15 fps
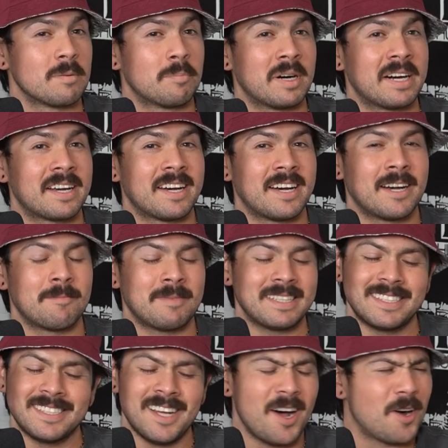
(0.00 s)
But
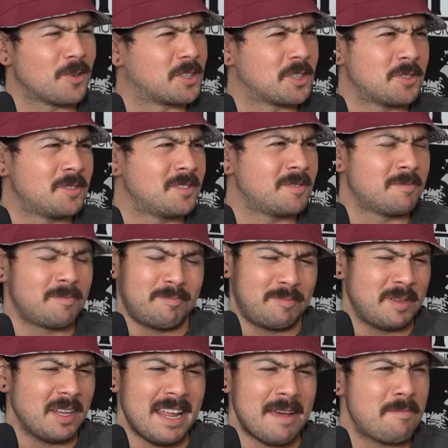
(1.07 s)
no, dude,
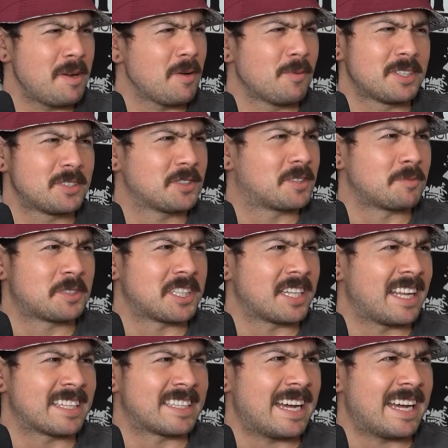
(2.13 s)
Bill Laimbeer would do some shit like